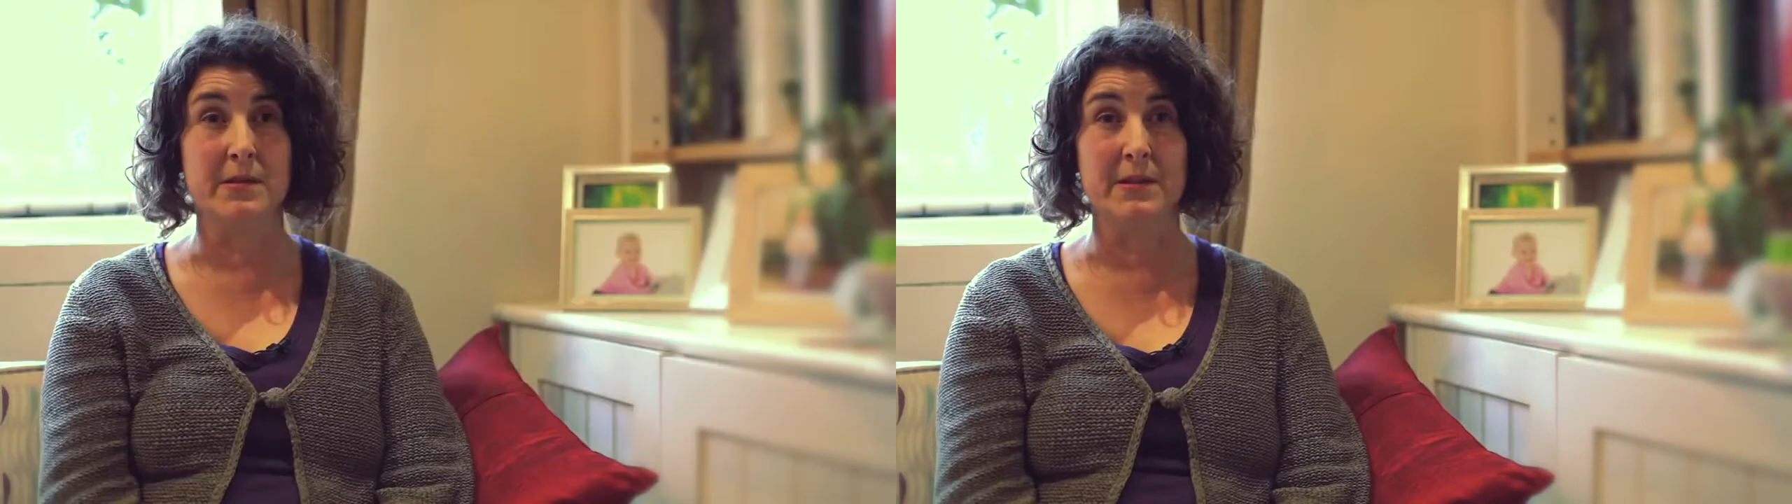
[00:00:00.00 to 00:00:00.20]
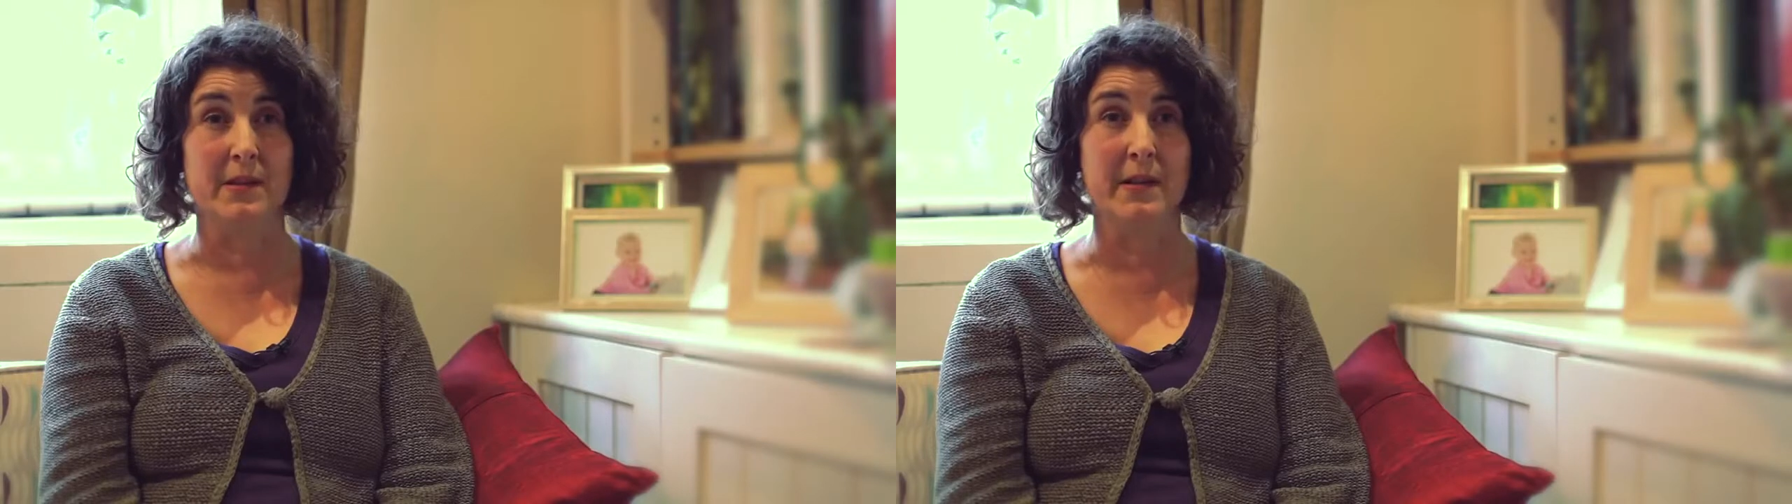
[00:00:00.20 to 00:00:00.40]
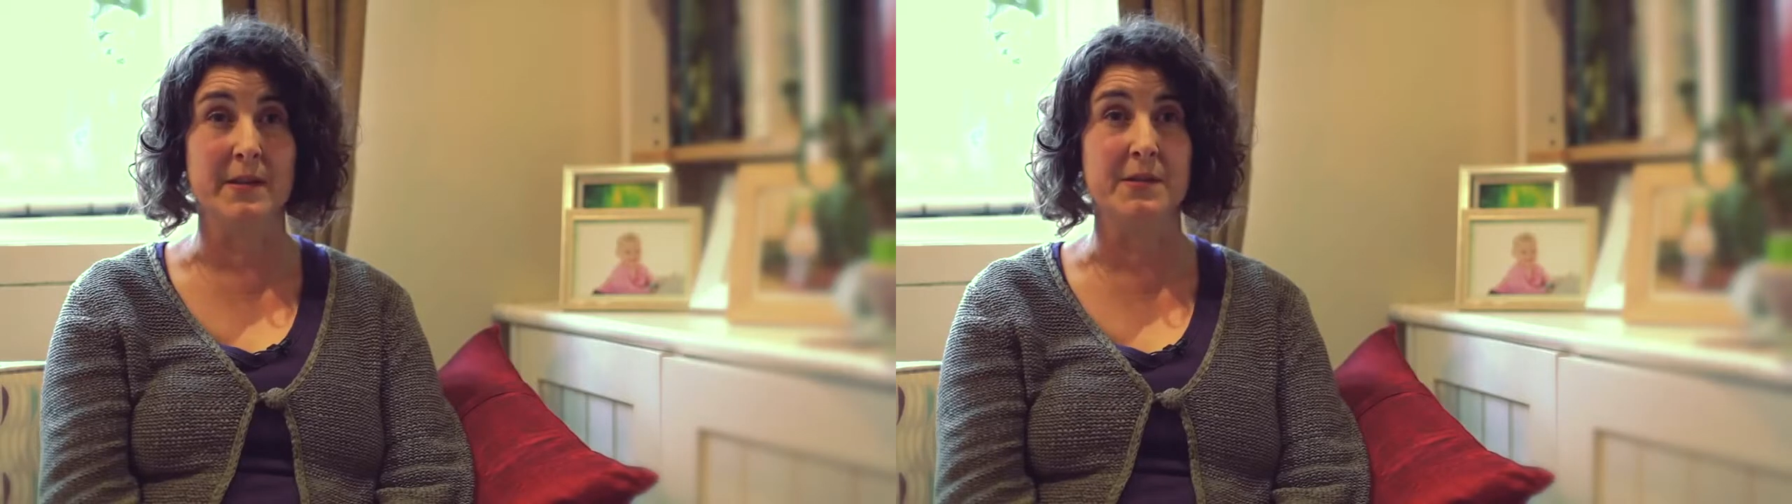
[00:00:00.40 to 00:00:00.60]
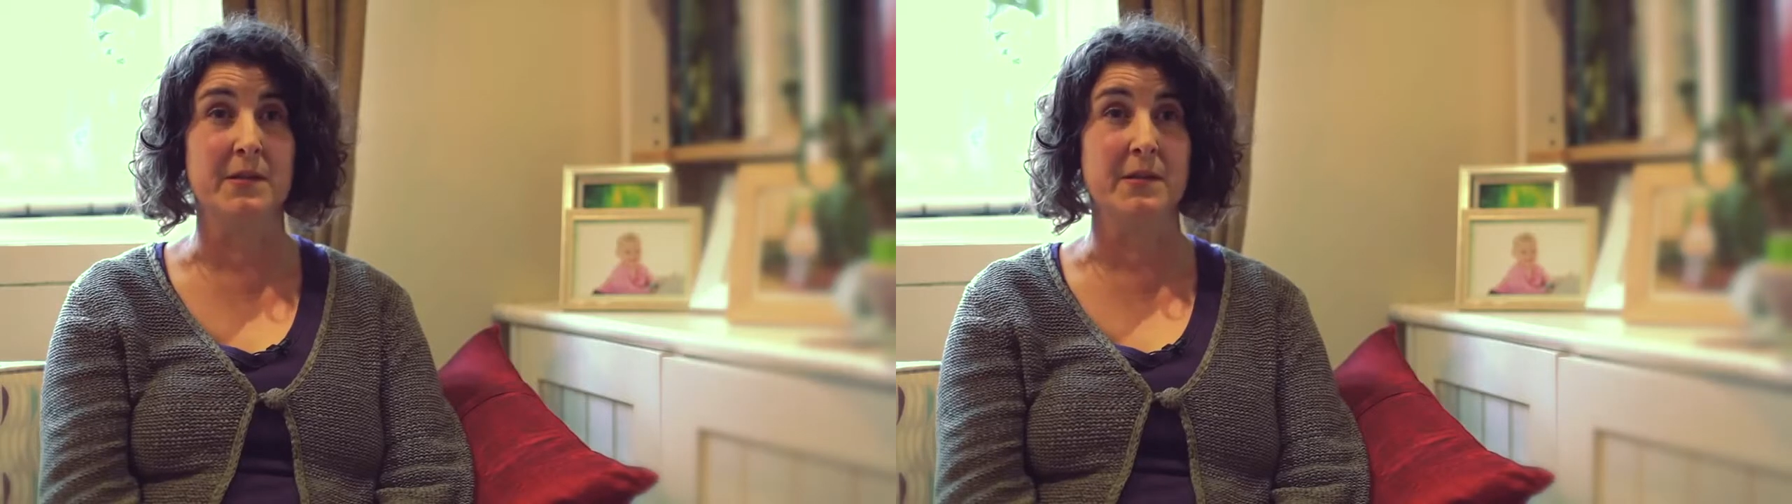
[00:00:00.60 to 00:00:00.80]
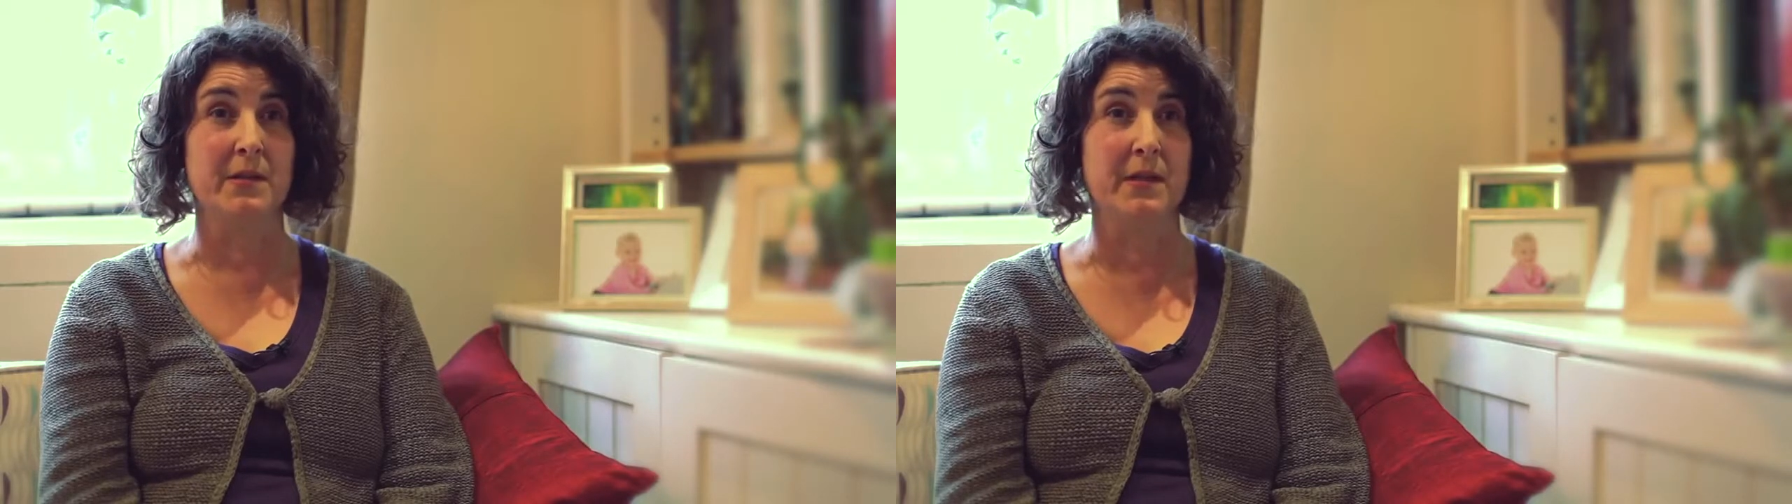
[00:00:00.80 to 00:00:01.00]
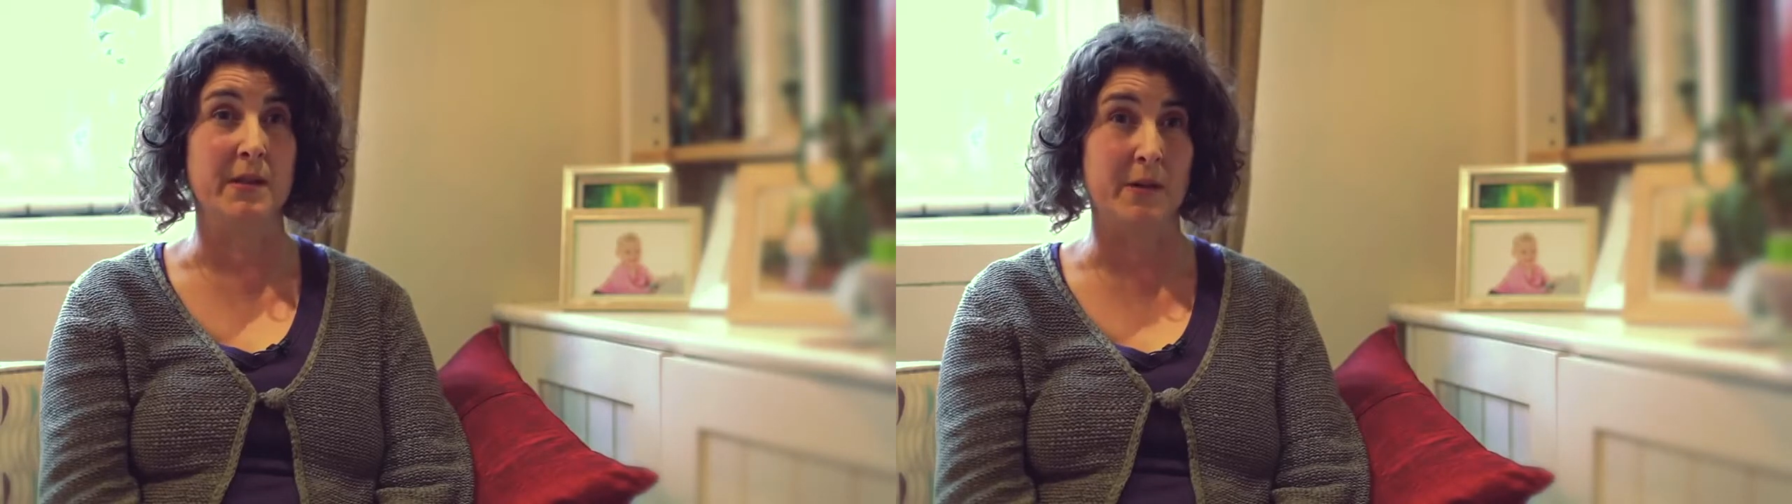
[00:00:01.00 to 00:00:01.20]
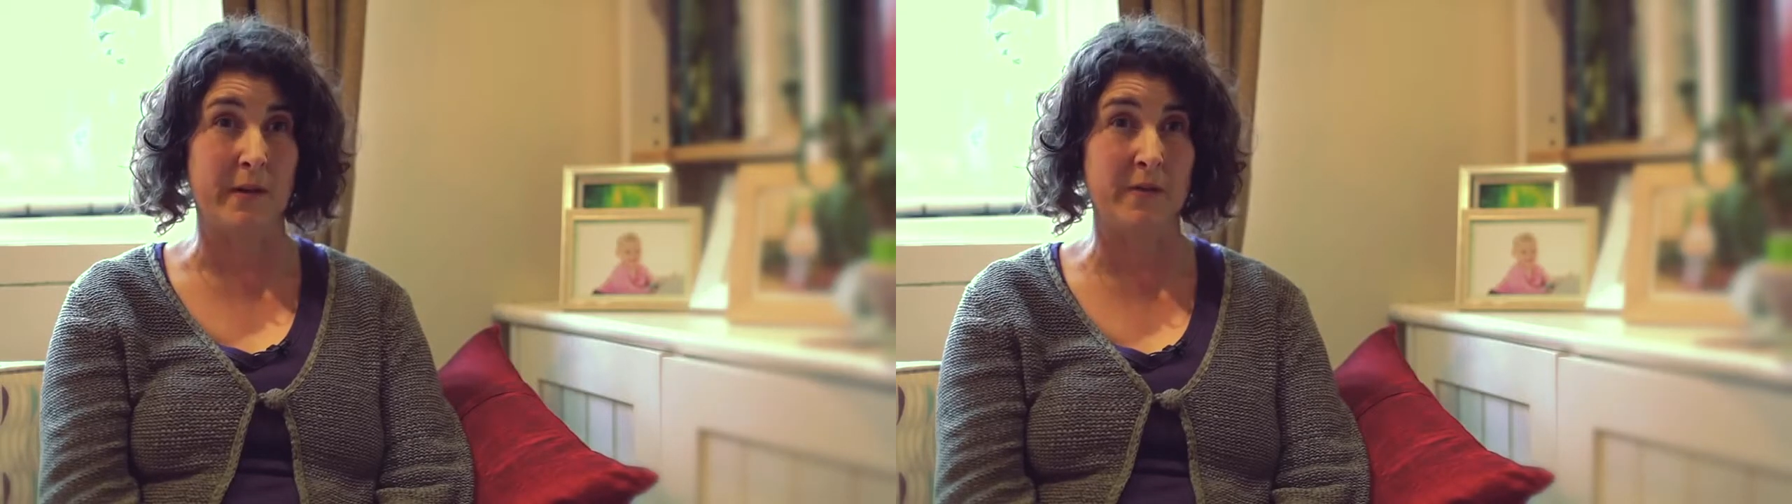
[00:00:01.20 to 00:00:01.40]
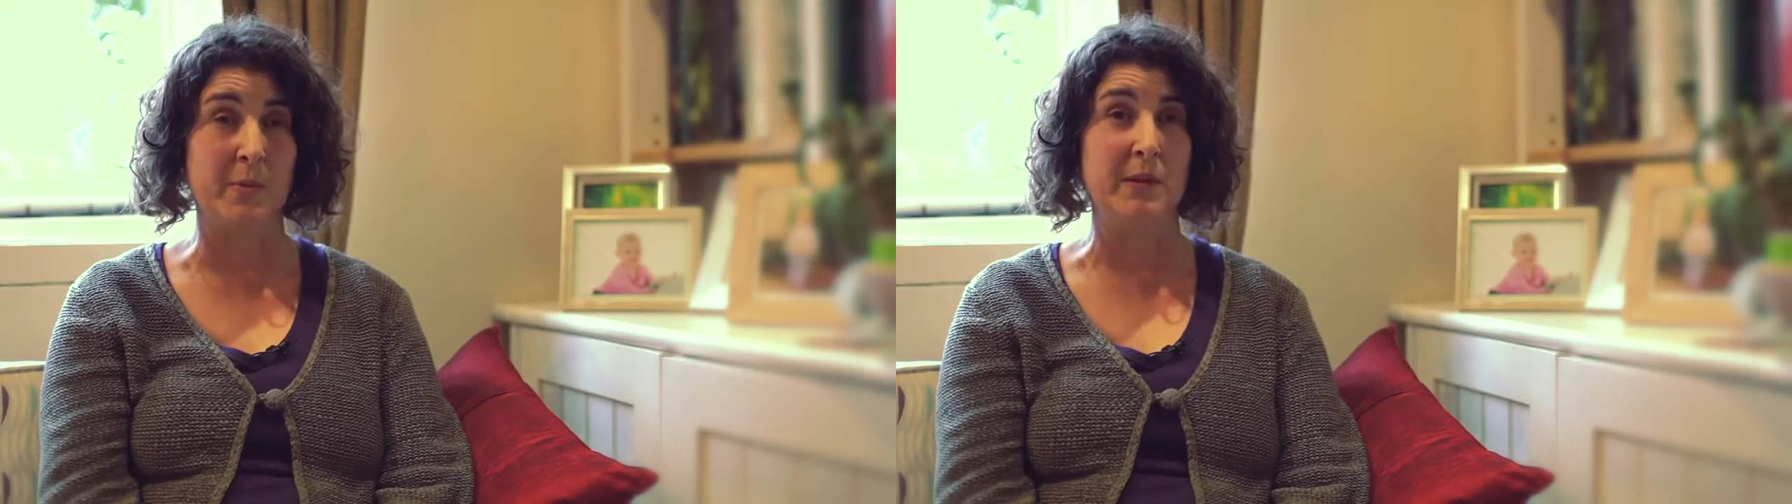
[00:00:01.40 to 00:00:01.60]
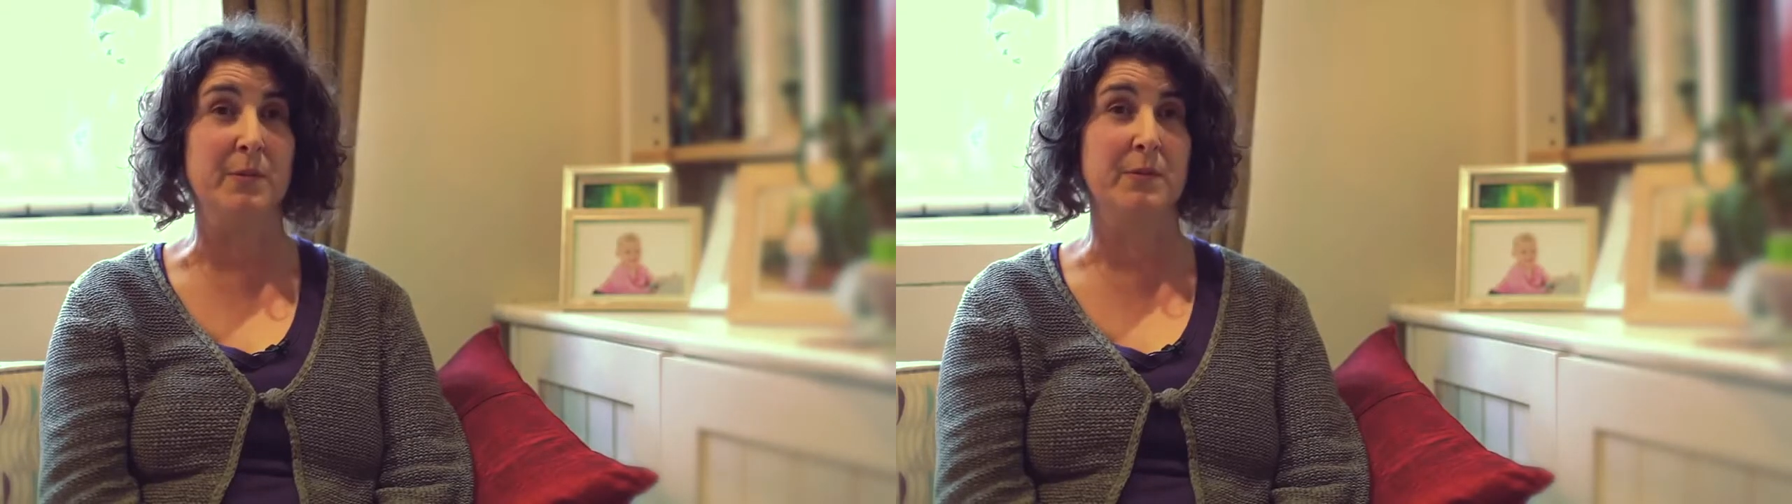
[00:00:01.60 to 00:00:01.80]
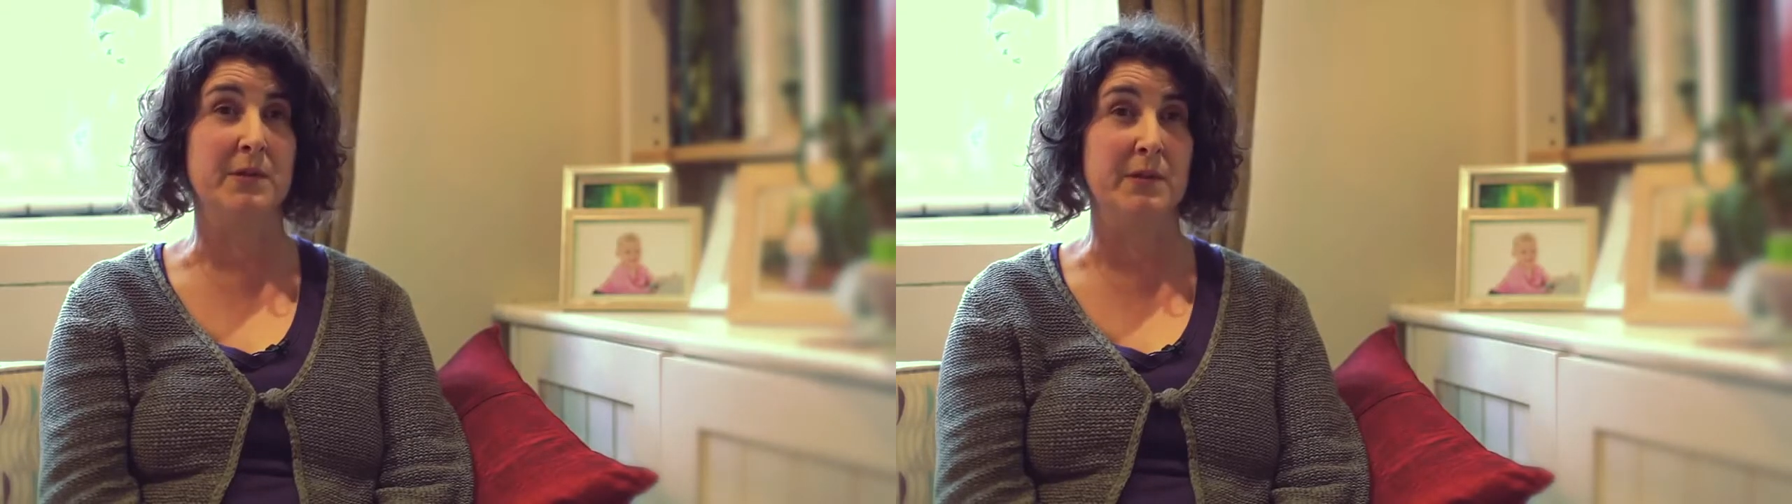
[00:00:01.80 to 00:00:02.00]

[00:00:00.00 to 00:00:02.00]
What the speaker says: the designers and the craftspeople